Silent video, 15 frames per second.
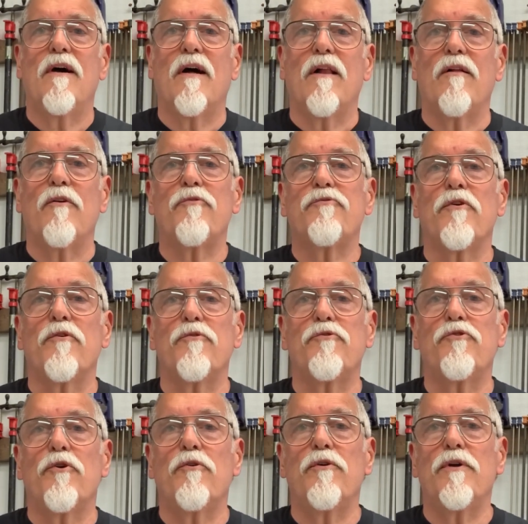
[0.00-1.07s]
I'll also
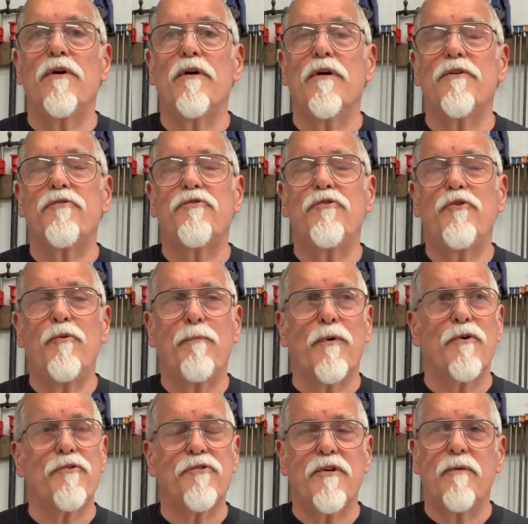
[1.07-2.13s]
show you a
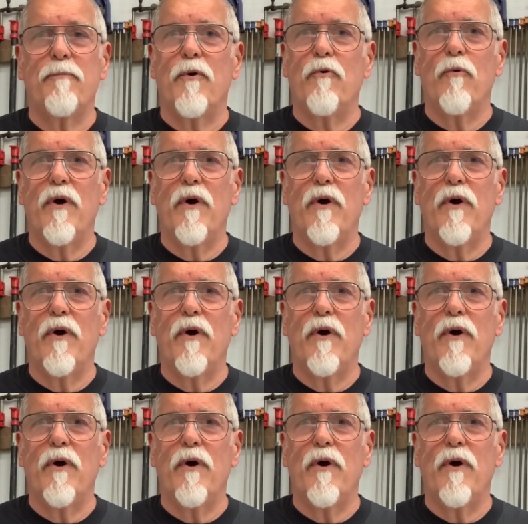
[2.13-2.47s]
super simple